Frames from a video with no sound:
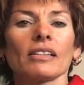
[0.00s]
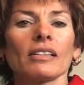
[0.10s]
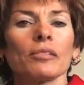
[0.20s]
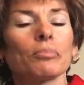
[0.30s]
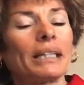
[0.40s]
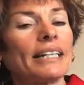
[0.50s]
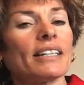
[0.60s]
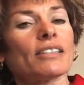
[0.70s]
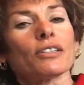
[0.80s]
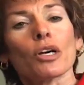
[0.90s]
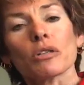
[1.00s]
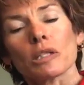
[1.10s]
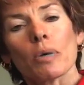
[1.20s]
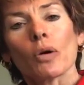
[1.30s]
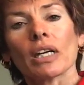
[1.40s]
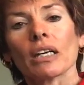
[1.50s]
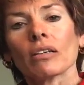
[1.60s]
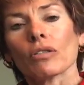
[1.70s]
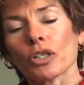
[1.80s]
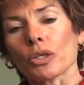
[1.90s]
Please, no
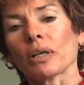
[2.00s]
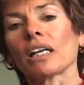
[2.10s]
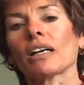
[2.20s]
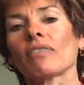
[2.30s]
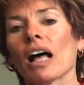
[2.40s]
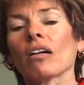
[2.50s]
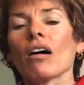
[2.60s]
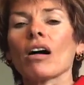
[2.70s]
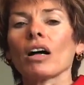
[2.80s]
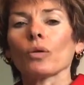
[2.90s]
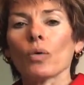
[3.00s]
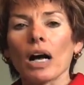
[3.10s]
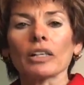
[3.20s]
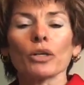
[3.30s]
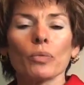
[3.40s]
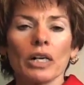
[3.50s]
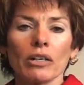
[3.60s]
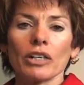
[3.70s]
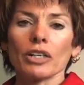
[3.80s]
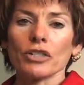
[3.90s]
smoking or drinking of alcohol while you're
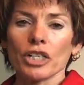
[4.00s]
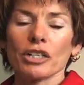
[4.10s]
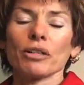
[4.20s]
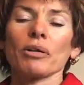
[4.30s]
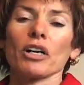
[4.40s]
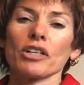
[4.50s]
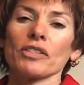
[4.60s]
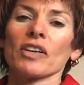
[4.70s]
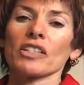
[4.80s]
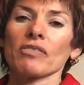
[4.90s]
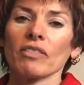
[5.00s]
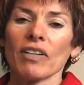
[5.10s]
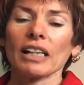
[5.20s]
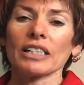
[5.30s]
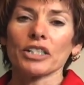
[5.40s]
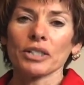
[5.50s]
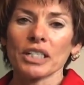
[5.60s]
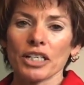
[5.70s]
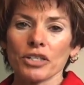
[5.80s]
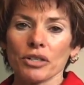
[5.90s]
wearing your Cherry Creek Arts Festival volunteer
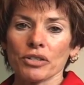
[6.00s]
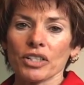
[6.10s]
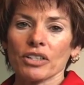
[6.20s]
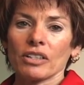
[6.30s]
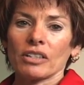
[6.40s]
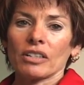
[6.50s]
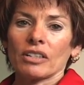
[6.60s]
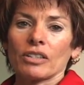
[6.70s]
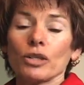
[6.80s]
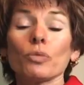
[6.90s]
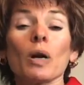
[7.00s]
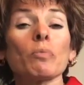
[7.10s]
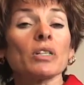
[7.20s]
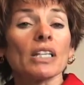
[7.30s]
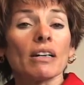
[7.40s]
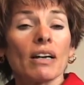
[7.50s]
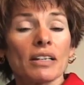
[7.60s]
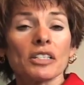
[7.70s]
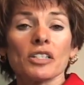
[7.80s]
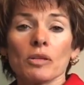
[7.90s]
t-shirt. You represent
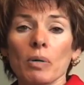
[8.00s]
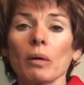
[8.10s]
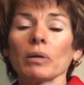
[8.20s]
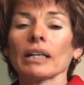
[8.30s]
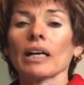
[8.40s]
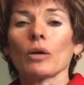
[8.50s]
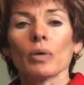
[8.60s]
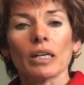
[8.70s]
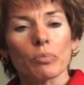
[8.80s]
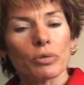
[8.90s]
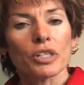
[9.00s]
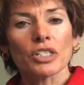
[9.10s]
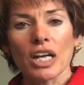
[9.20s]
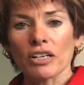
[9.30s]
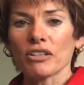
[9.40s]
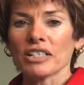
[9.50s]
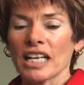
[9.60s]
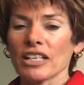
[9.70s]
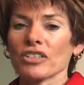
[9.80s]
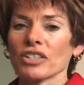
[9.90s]
us to the public, and we appreciate your
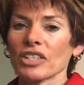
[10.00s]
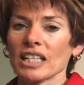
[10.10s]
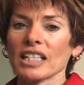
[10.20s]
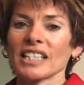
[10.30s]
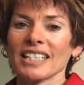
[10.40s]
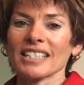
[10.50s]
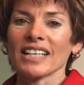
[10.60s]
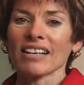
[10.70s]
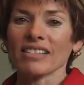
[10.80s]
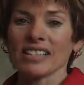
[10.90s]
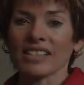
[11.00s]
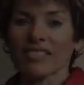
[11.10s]
attention to these details.